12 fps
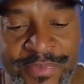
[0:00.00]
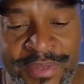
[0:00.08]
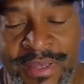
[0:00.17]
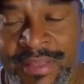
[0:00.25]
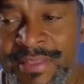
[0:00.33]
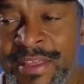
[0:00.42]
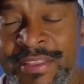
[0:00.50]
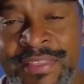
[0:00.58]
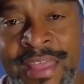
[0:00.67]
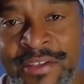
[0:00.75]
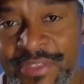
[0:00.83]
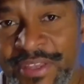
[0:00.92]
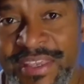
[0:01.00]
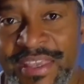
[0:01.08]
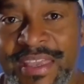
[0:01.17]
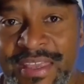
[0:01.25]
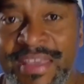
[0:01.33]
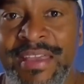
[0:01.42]
Now, the
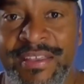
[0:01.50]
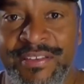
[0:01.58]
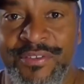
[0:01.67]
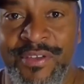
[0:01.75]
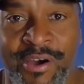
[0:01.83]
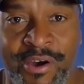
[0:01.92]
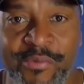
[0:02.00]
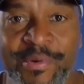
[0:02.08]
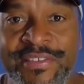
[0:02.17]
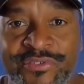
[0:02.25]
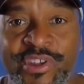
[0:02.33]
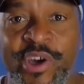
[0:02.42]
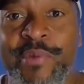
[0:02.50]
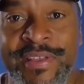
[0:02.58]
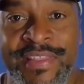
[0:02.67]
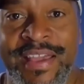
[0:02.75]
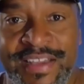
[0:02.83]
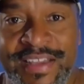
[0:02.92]
key is always knowing
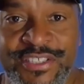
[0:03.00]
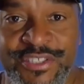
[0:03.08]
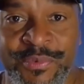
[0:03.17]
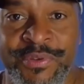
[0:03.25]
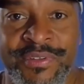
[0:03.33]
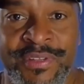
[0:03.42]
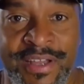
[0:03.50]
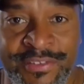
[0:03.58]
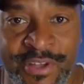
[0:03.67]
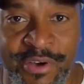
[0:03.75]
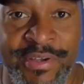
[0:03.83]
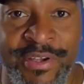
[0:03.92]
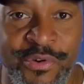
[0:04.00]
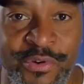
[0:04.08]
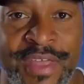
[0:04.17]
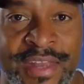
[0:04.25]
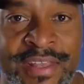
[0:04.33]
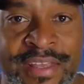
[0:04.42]
that customer, knowing who
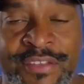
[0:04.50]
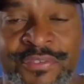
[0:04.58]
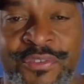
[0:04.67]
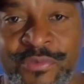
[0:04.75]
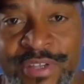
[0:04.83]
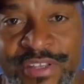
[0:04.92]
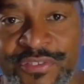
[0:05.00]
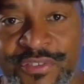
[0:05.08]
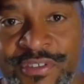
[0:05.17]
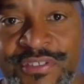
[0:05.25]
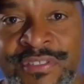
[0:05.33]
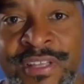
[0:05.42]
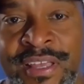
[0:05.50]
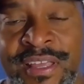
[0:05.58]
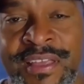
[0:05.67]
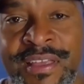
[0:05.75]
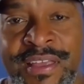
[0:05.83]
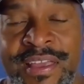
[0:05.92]
that is, the research,
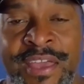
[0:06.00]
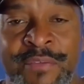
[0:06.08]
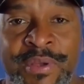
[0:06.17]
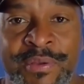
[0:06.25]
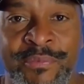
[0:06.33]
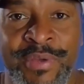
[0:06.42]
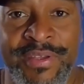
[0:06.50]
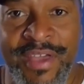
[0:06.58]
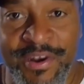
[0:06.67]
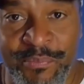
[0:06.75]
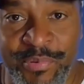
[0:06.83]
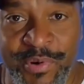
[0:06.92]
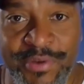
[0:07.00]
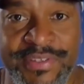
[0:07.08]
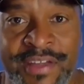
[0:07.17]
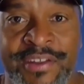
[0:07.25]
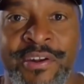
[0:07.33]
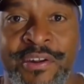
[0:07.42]
and we kind of broke
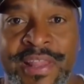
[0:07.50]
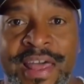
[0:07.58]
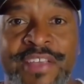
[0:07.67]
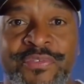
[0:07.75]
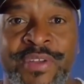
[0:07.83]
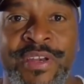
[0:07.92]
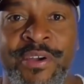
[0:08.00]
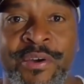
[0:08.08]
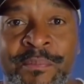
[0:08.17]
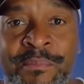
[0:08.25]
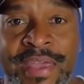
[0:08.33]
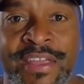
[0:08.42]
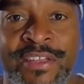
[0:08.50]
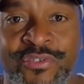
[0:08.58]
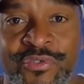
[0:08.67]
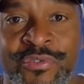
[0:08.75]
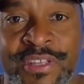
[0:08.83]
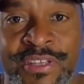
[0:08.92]
down in our last video, making
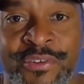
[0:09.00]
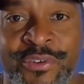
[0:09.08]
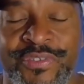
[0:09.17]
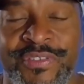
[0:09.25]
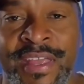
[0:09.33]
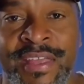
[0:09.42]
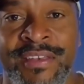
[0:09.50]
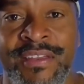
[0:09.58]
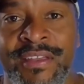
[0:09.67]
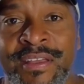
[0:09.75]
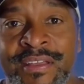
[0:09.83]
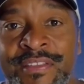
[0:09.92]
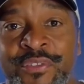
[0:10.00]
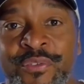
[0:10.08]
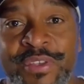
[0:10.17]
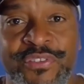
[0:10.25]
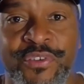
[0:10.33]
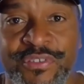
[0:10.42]
sure that you understand that the
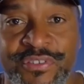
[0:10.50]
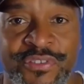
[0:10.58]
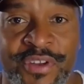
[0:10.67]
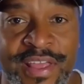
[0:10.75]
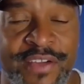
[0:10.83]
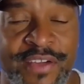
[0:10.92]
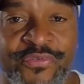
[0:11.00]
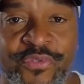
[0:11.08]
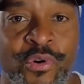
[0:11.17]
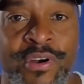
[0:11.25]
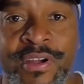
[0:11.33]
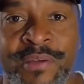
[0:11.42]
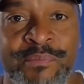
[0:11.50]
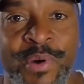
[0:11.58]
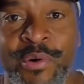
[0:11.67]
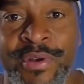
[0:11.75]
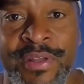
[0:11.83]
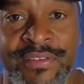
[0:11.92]
research is going to have four
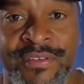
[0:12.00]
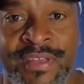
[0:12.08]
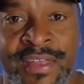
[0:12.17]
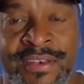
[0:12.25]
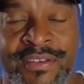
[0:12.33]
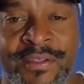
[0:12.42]
components. And